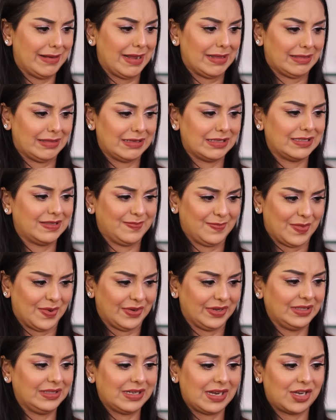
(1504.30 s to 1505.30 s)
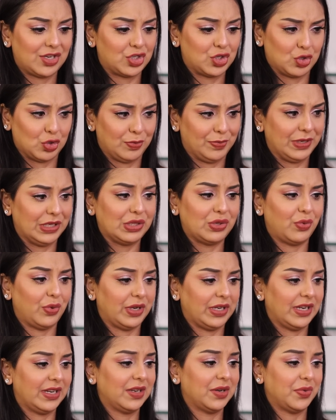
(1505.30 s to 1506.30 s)
at this point. I should be
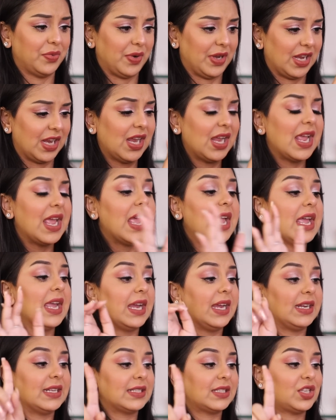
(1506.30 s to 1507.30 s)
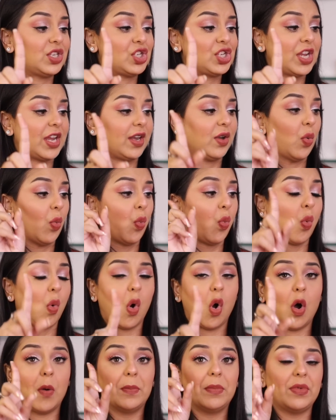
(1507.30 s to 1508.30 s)
throwing it away. It is the shade
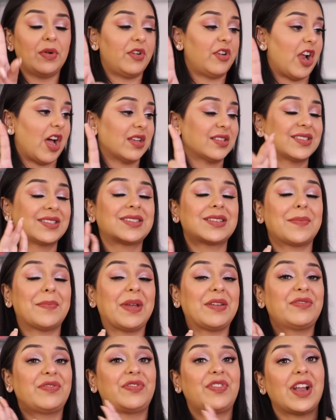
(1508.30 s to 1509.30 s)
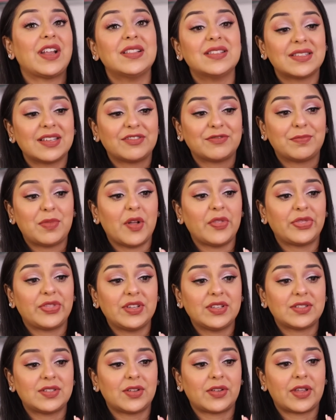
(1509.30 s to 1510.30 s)
Warm Rust. My friends have bought
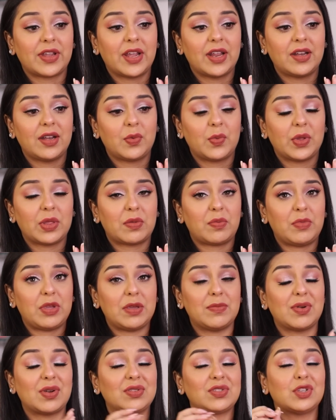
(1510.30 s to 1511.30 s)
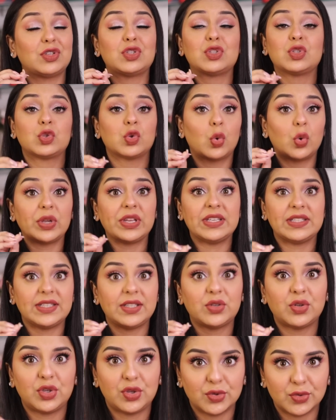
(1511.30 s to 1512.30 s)
this looking at it with me because it's so easy
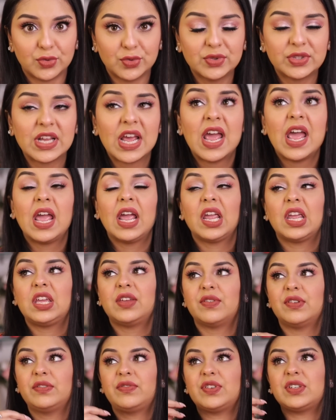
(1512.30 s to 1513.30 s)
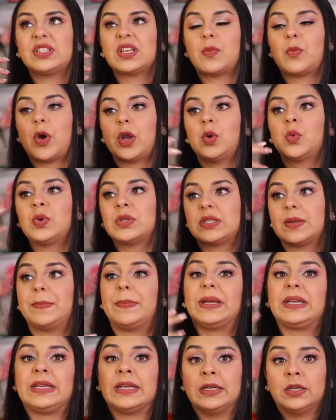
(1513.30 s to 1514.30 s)
to use. Even for someone who is a
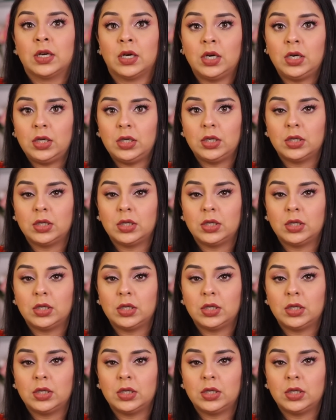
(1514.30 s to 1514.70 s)
beginner,